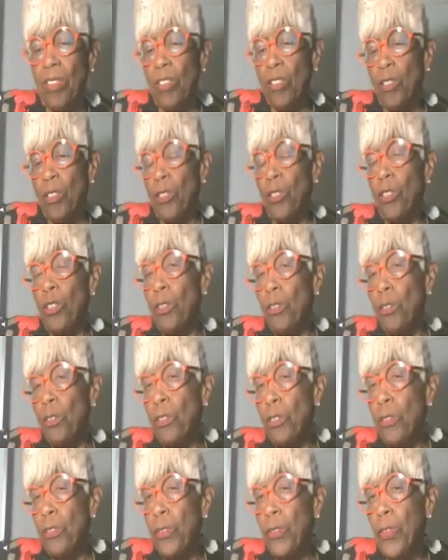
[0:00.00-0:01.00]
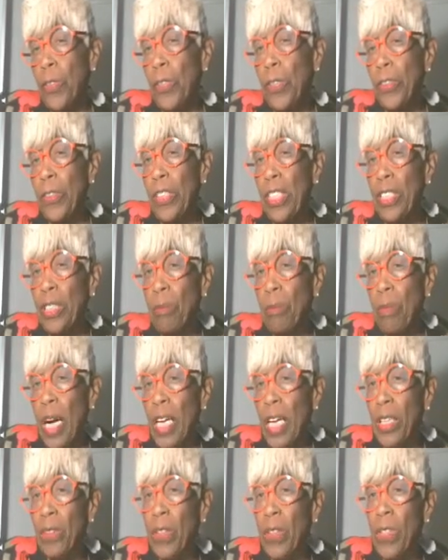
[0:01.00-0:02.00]
used for this
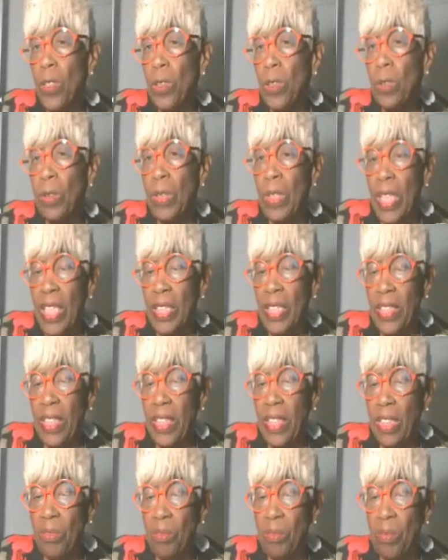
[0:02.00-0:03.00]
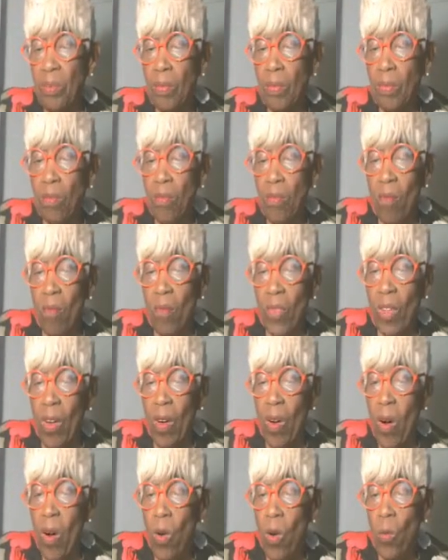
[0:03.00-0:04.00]
micro lesson uh,
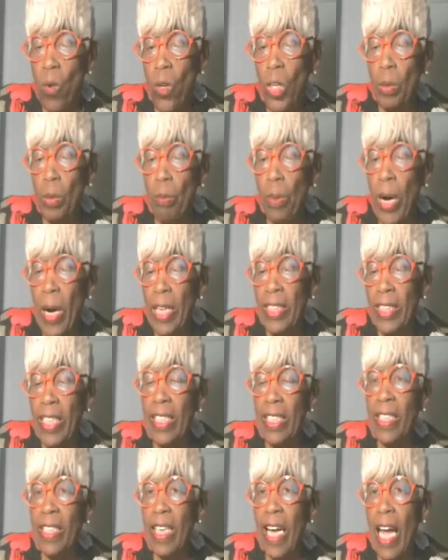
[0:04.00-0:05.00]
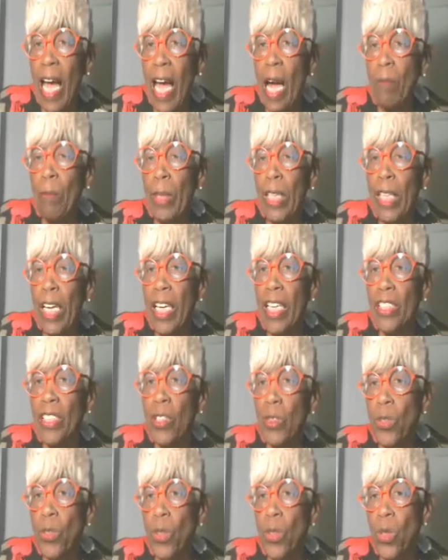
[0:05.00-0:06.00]
word processing
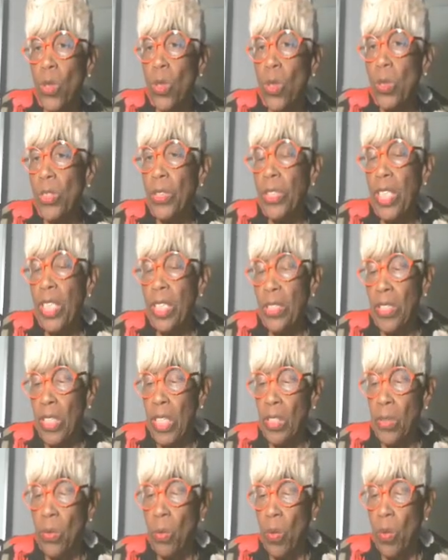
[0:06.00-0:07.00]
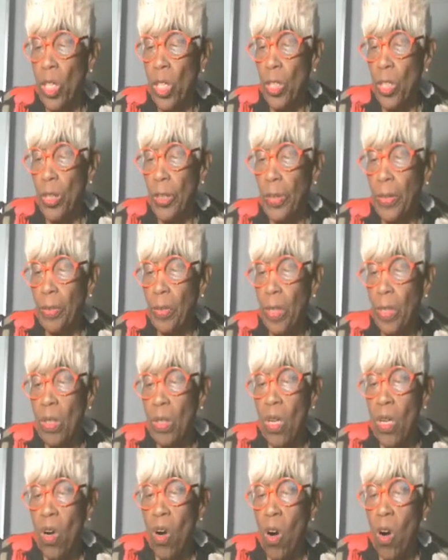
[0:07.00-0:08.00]
application tools such as Word
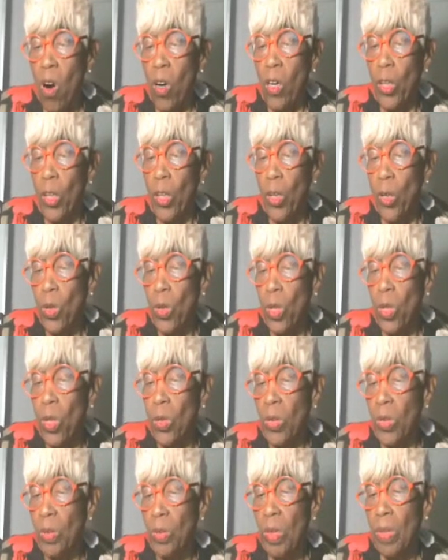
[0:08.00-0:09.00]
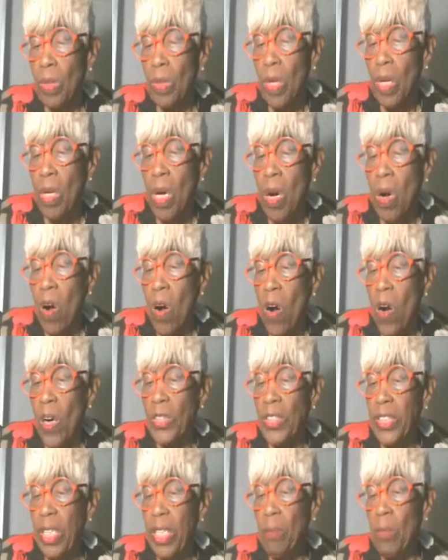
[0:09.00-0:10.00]
or Google or
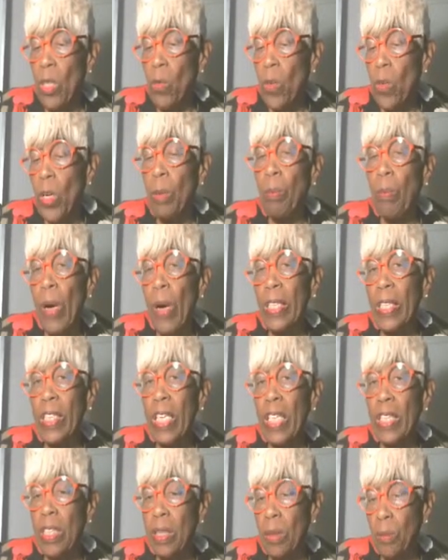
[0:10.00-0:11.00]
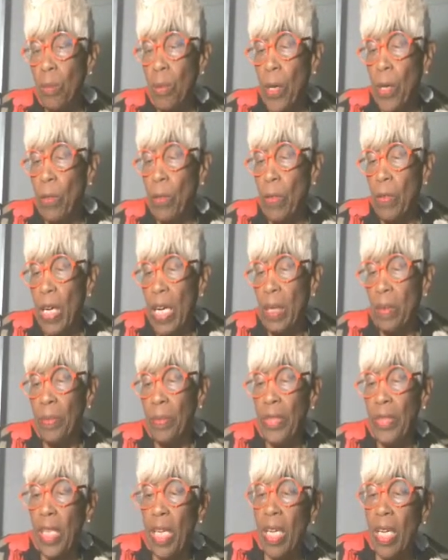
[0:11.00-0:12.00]
similar word processing programs
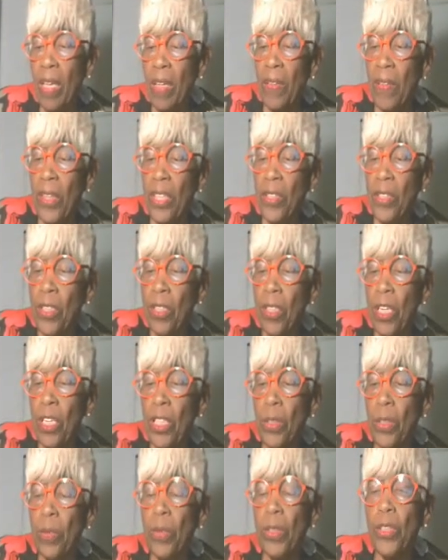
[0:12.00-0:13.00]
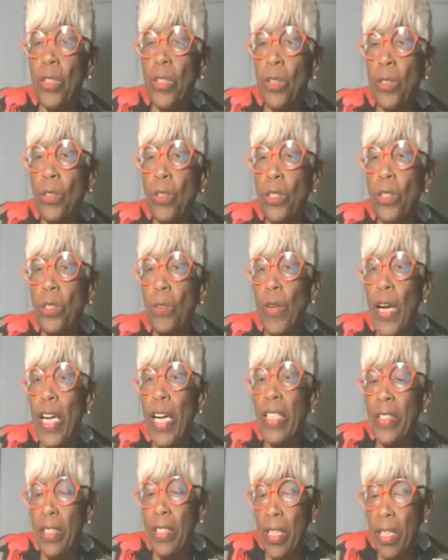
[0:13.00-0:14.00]
that the learner will use to
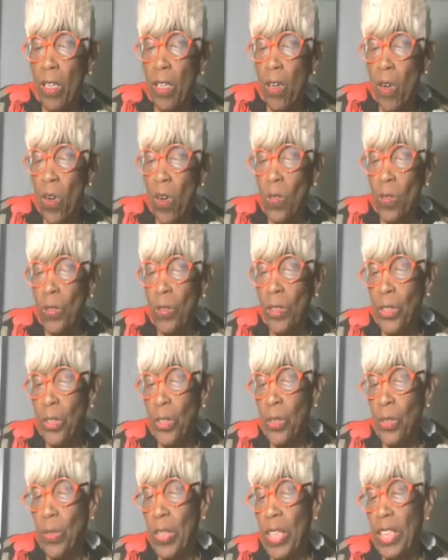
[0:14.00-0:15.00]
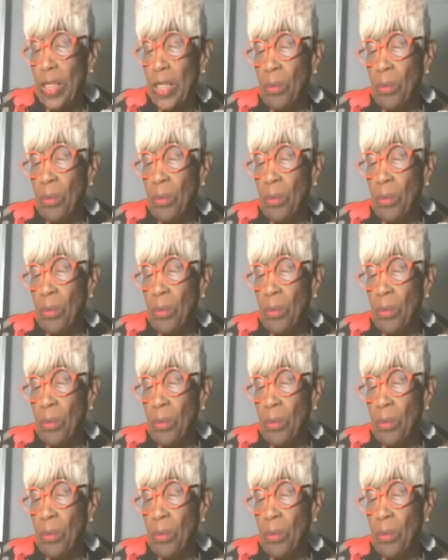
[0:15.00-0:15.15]
write their own story.